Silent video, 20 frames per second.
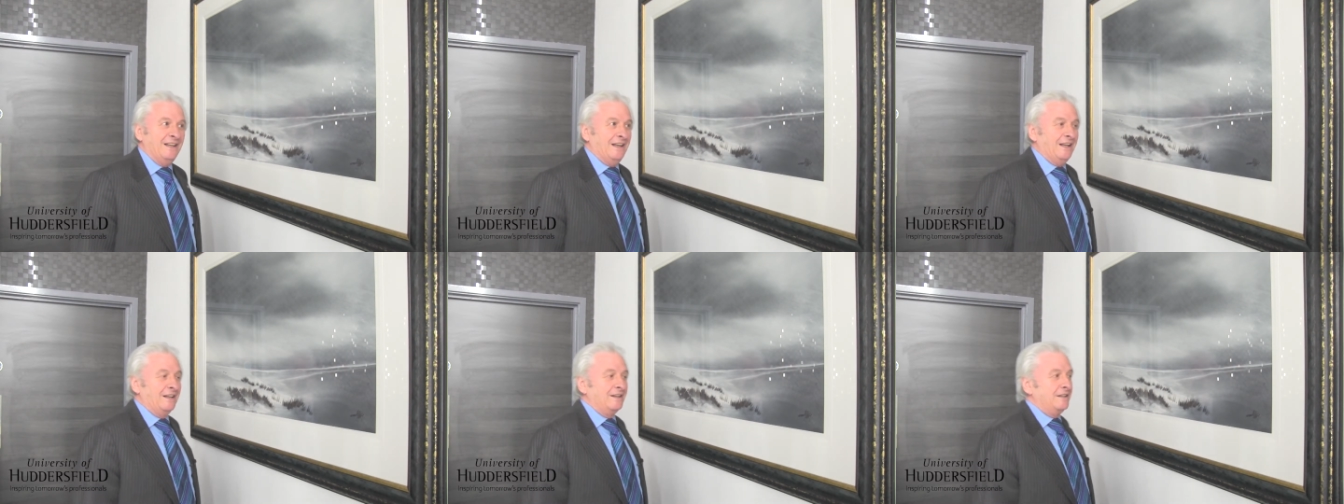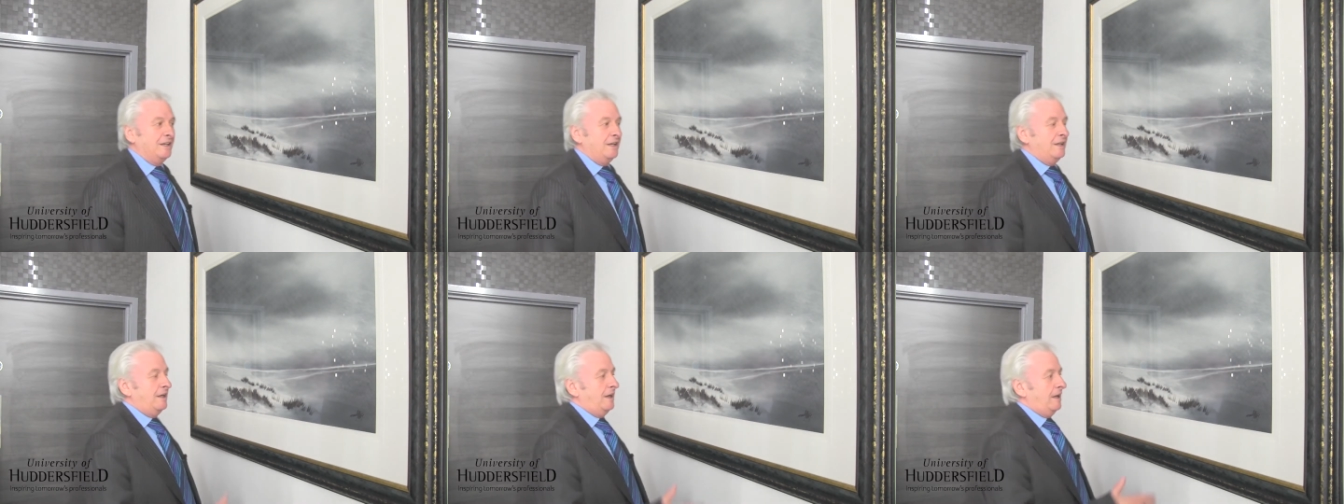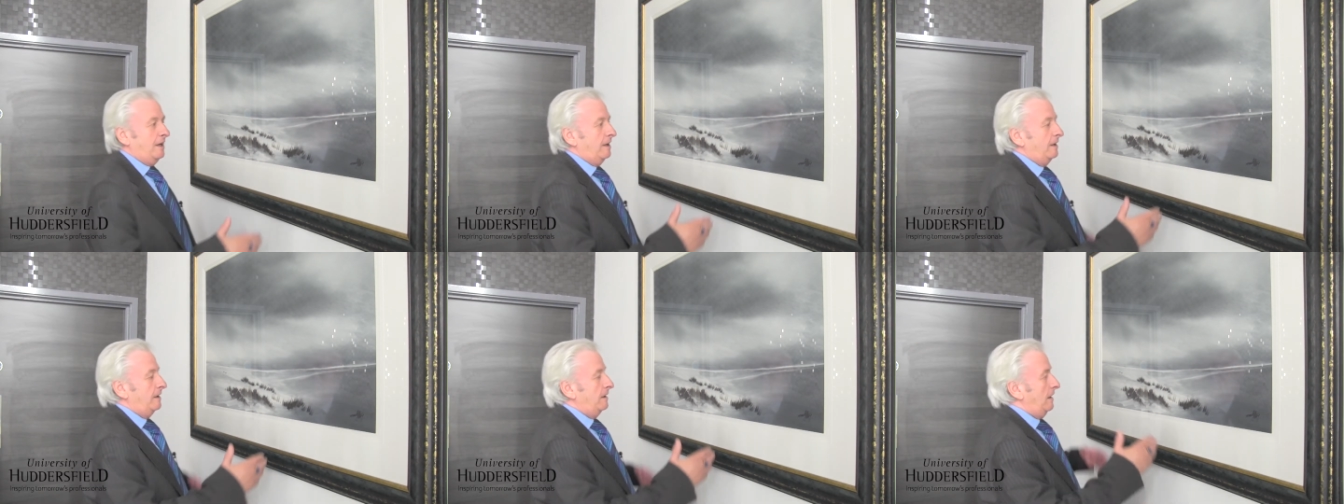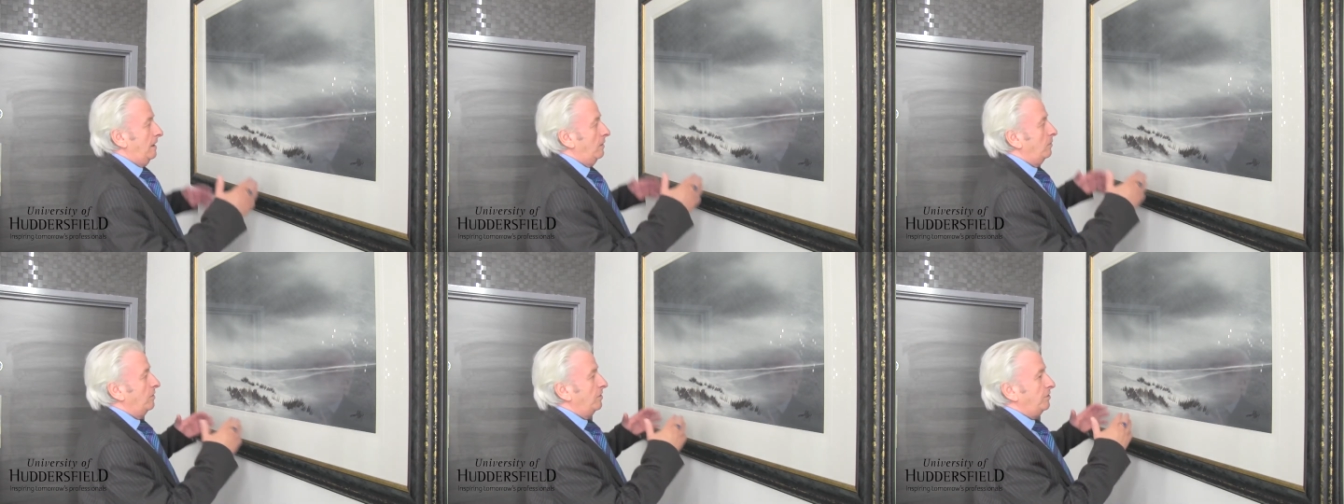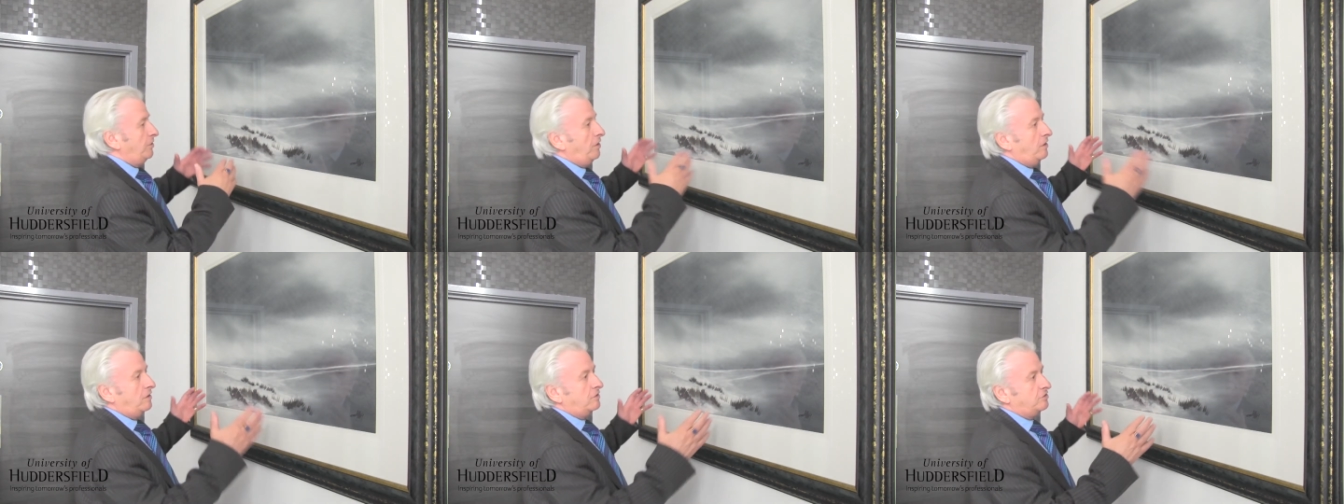And uh, I will
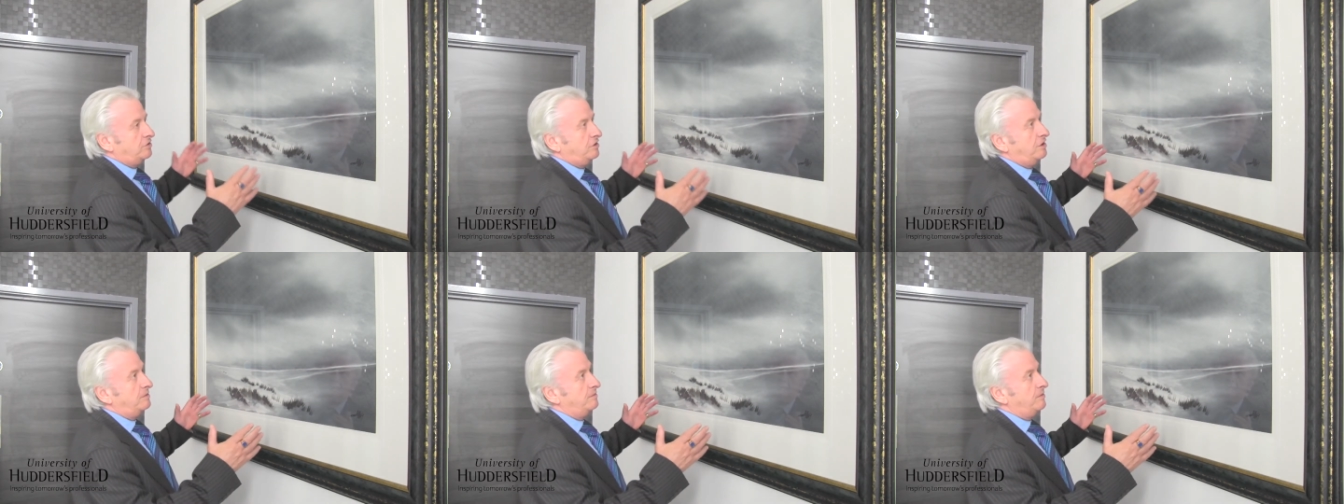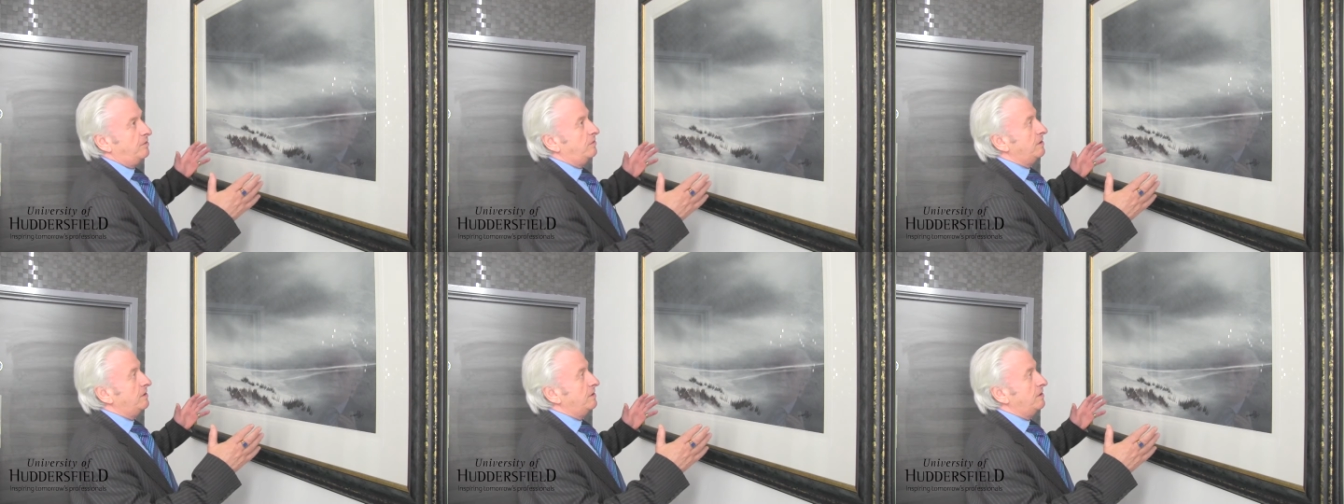not churn my